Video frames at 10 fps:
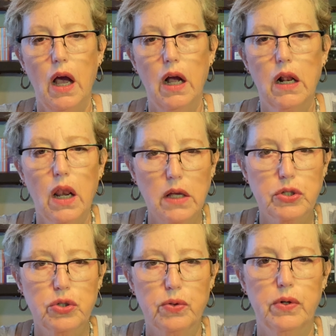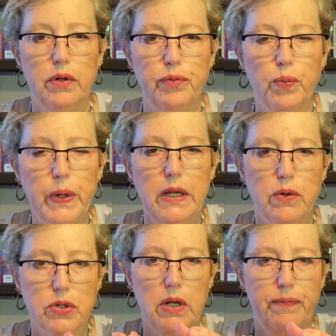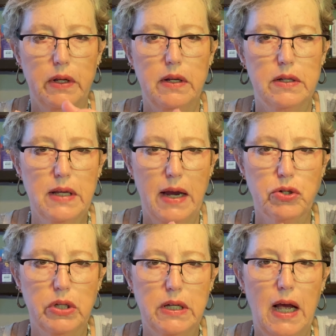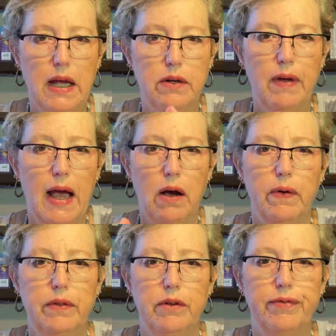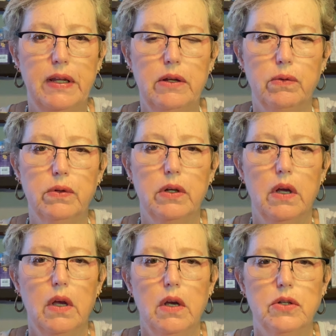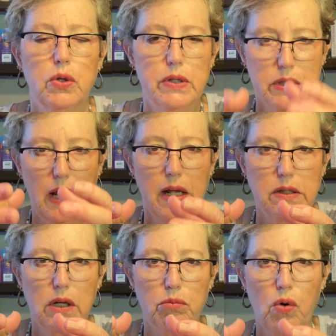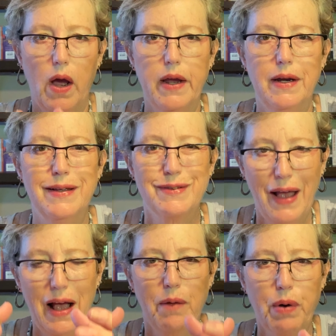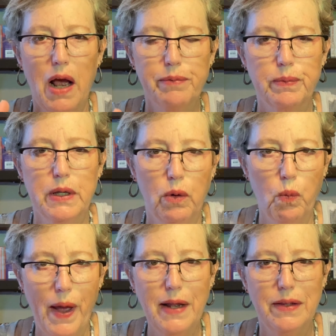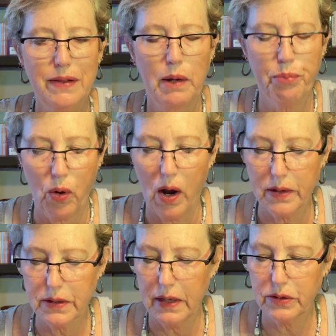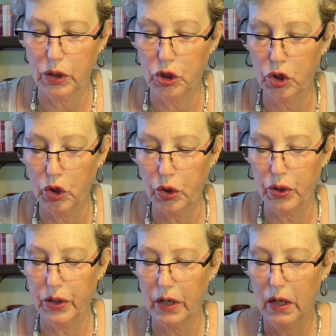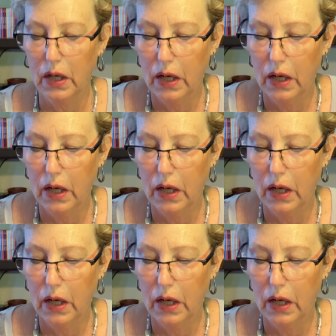a cluster of wheat or something that's actually kind of out in the field. So it stands upright, and it's probably a way that they processed and cured